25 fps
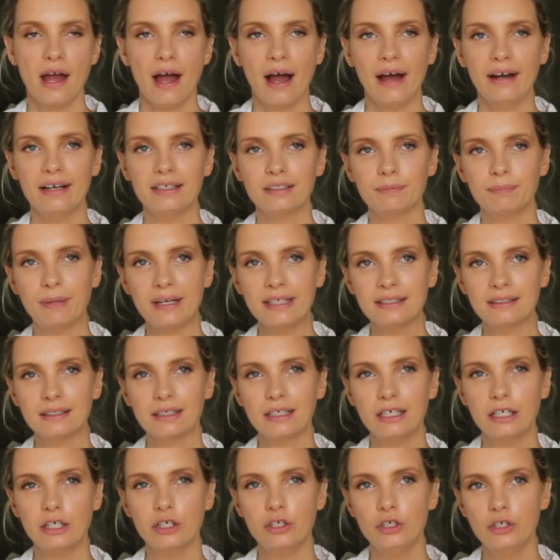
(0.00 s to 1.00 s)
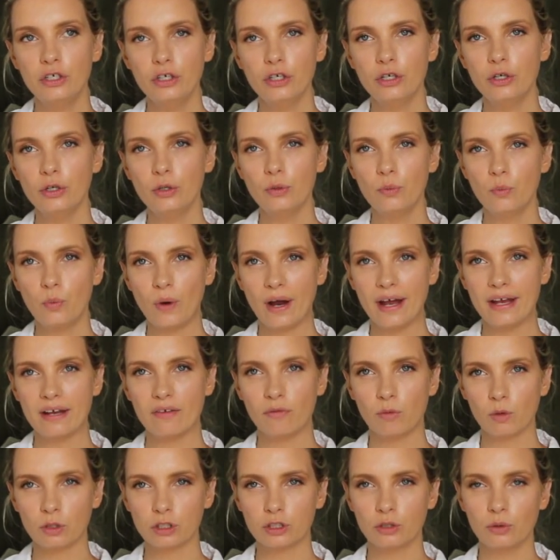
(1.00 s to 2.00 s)
and it's basically a new way
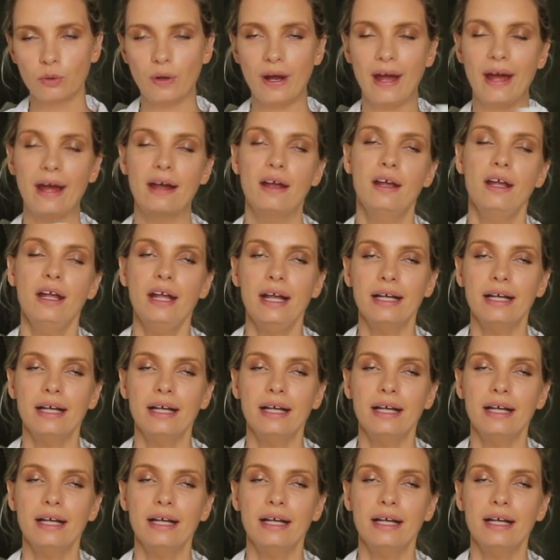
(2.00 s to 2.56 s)
of washing your hair.